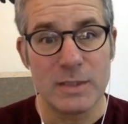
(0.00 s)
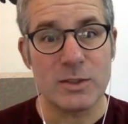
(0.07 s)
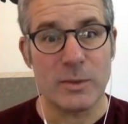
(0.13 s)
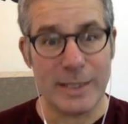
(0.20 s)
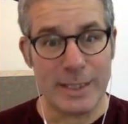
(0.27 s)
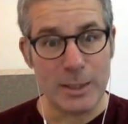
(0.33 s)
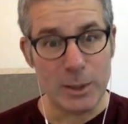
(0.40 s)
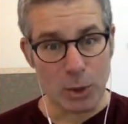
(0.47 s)

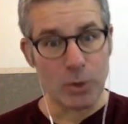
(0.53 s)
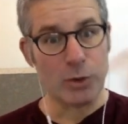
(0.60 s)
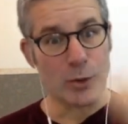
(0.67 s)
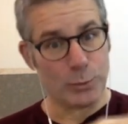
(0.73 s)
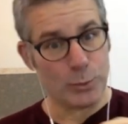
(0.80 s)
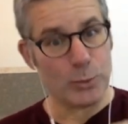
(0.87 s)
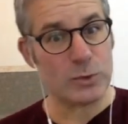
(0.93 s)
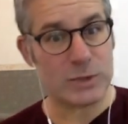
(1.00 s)
So he
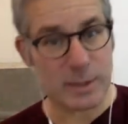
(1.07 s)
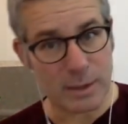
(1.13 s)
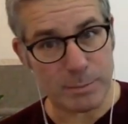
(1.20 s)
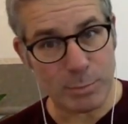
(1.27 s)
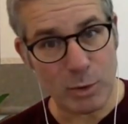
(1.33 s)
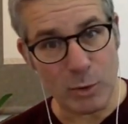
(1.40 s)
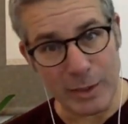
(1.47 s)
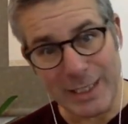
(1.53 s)
learned the rules
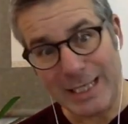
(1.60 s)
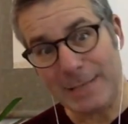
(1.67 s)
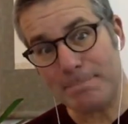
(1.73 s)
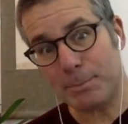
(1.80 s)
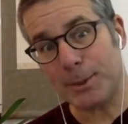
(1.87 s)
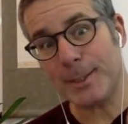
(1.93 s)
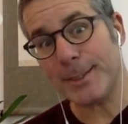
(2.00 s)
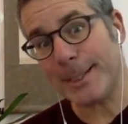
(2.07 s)
like a pro.
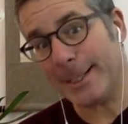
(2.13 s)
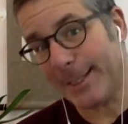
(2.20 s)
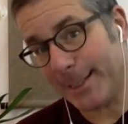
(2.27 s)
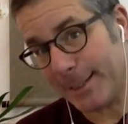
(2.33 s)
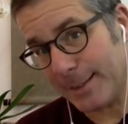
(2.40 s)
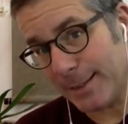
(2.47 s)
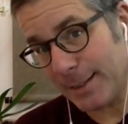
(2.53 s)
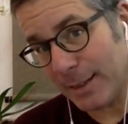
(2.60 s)
He put
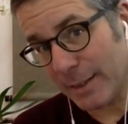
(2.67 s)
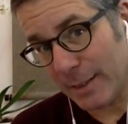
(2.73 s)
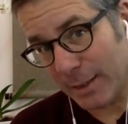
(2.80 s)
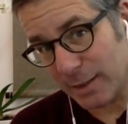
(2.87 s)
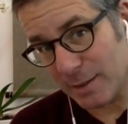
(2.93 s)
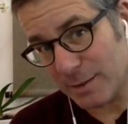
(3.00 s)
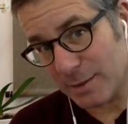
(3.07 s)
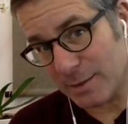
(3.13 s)
in
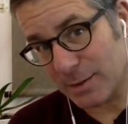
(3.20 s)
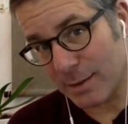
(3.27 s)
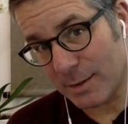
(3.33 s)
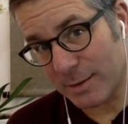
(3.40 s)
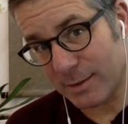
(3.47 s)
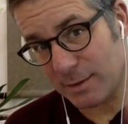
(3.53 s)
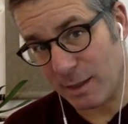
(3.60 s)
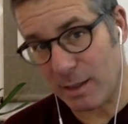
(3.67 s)
his
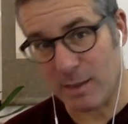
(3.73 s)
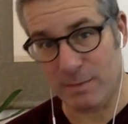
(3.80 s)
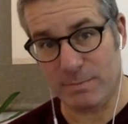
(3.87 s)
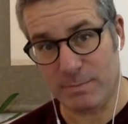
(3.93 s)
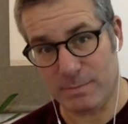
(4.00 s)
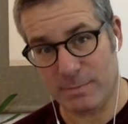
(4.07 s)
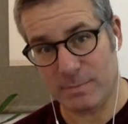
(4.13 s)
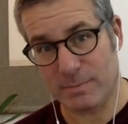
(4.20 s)
time.
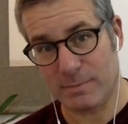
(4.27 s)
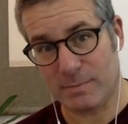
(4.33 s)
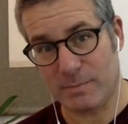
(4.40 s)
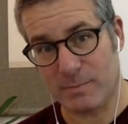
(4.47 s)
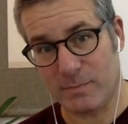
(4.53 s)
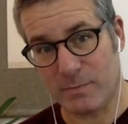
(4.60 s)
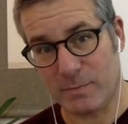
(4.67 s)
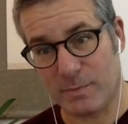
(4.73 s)

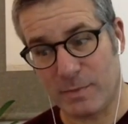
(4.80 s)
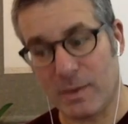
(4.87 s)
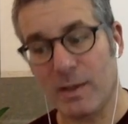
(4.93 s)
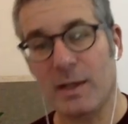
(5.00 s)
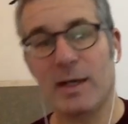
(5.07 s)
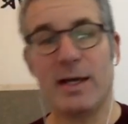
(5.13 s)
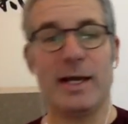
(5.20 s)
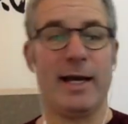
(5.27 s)

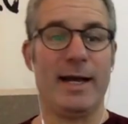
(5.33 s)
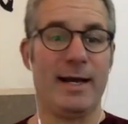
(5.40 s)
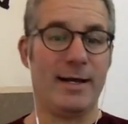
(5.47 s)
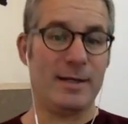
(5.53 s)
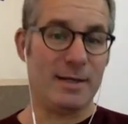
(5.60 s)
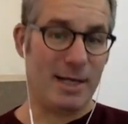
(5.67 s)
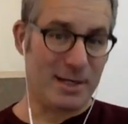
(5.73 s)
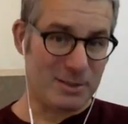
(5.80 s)

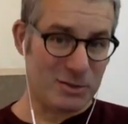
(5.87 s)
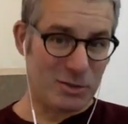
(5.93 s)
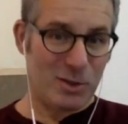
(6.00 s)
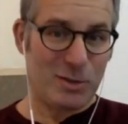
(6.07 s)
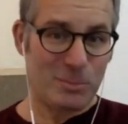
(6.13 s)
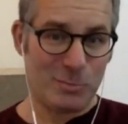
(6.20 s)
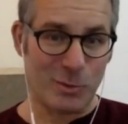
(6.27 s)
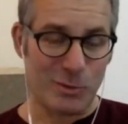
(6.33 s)
And at a
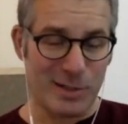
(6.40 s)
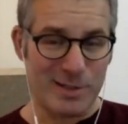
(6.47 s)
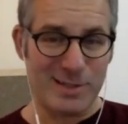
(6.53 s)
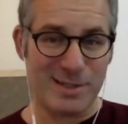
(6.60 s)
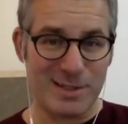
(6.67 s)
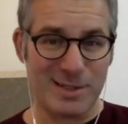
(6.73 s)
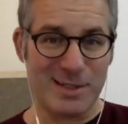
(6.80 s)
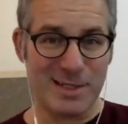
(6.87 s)
certain
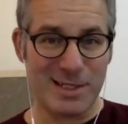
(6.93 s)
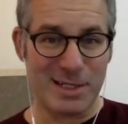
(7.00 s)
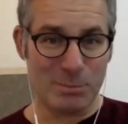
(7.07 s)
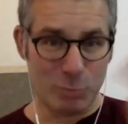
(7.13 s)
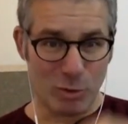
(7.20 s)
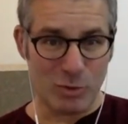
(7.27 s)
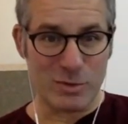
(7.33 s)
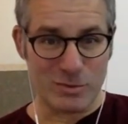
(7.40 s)
point, he
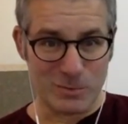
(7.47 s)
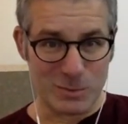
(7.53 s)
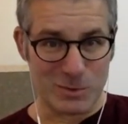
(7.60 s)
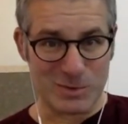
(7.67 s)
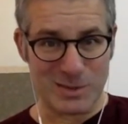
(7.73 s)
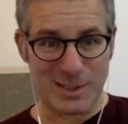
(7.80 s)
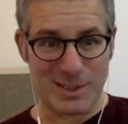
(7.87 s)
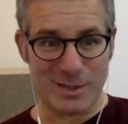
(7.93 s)
broke the
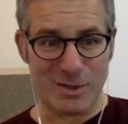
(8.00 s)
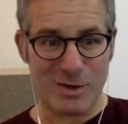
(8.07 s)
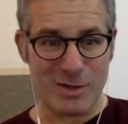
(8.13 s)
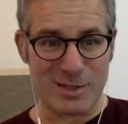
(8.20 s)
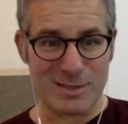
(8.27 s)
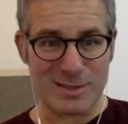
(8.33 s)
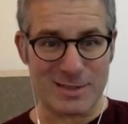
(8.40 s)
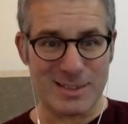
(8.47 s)
rules like an
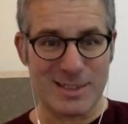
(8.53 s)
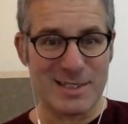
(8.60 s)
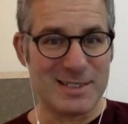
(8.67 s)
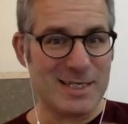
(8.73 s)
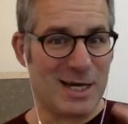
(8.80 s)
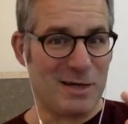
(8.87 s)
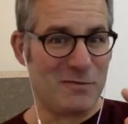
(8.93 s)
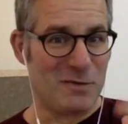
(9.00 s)
artist.
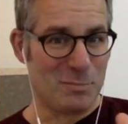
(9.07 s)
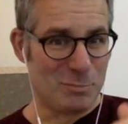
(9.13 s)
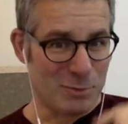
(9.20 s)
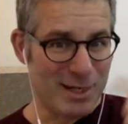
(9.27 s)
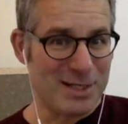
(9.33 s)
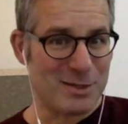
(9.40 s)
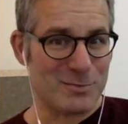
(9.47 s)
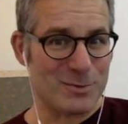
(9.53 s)
Now, if you
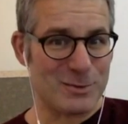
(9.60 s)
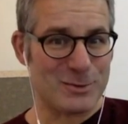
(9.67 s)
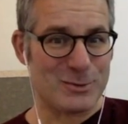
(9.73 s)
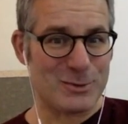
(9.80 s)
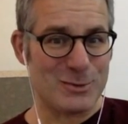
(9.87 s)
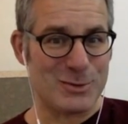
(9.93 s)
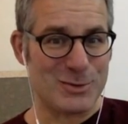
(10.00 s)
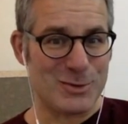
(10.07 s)
break the rules
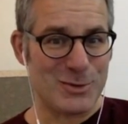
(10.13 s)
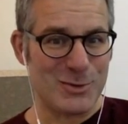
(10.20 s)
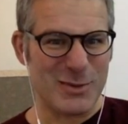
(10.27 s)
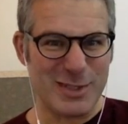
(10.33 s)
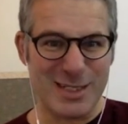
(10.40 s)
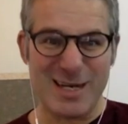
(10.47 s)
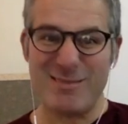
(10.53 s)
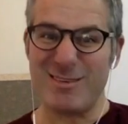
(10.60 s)
too
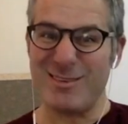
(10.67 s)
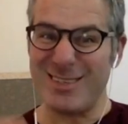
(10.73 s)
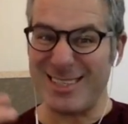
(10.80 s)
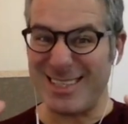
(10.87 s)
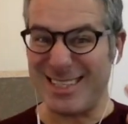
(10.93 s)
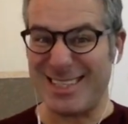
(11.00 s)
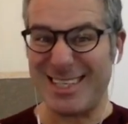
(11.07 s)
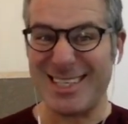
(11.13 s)
soon, you never
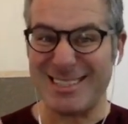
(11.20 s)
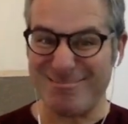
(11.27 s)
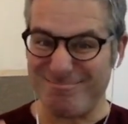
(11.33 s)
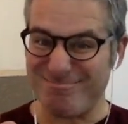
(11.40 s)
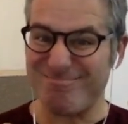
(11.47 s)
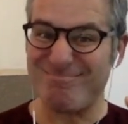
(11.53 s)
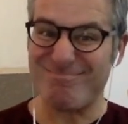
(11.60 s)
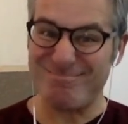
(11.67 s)
get
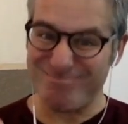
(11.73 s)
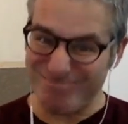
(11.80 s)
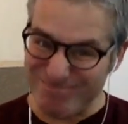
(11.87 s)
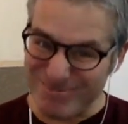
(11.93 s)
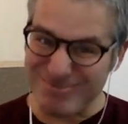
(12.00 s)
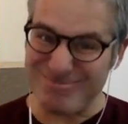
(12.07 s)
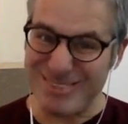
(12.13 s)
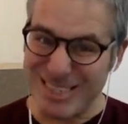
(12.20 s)

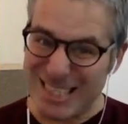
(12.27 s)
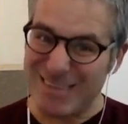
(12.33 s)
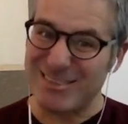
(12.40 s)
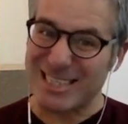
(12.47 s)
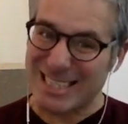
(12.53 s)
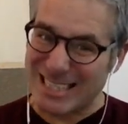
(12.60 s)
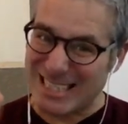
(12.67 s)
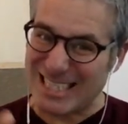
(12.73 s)

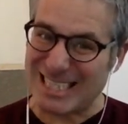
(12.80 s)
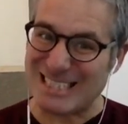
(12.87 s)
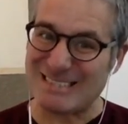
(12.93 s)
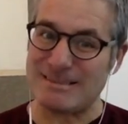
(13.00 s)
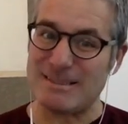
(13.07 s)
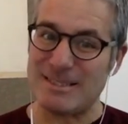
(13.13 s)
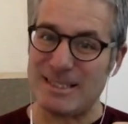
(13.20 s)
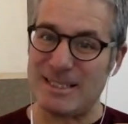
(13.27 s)

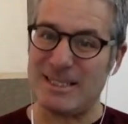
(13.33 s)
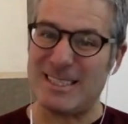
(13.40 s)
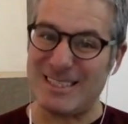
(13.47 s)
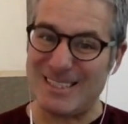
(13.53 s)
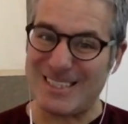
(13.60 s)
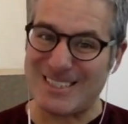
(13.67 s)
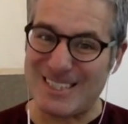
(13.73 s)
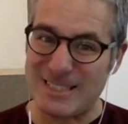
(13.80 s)
the